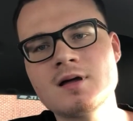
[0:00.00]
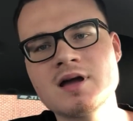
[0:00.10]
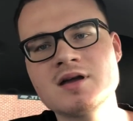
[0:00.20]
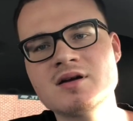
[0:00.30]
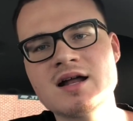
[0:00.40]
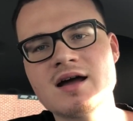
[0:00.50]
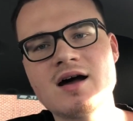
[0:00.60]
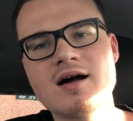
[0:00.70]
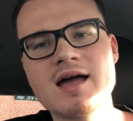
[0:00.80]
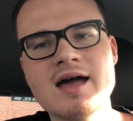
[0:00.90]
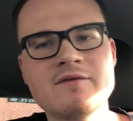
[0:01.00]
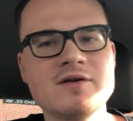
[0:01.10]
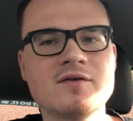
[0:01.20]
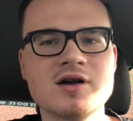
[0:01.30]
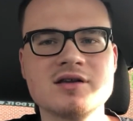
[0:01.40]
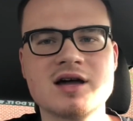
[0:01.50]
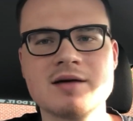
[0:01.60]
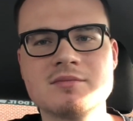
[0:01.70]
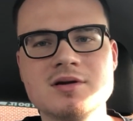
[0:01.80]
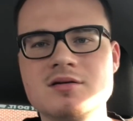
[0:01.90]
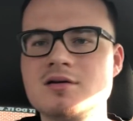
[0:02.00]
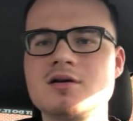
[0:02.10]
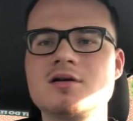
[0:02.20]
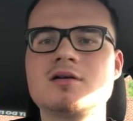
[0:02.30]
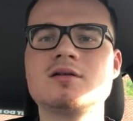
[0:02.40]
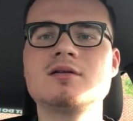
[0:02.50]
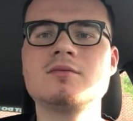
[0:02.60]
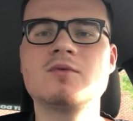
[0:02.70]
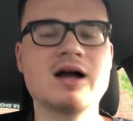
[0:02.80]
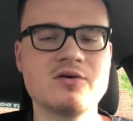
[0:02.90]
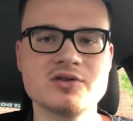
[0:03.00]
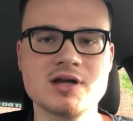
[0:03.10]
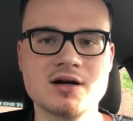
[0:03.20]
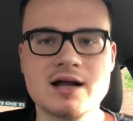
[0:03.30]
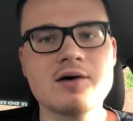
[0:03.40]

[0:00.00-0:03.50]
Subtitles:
I hear that every fucking time when I was there.